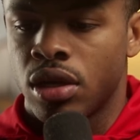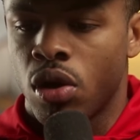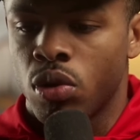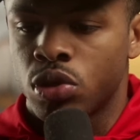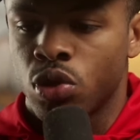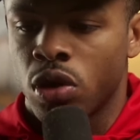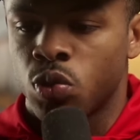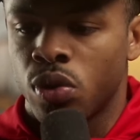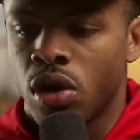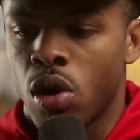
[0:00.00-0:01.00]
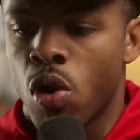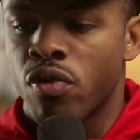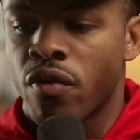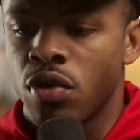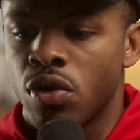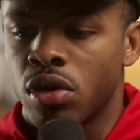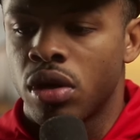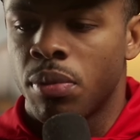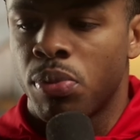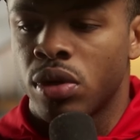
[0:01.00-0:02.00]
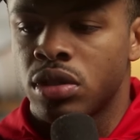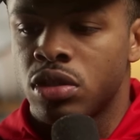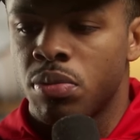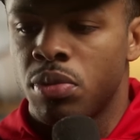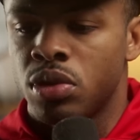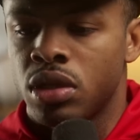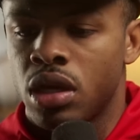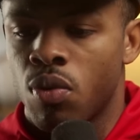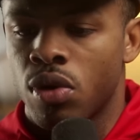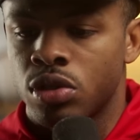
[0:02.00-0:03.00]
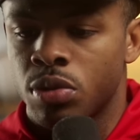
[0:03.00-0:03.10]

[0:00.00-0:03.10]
Host starts with an overview of the importance of music in worship.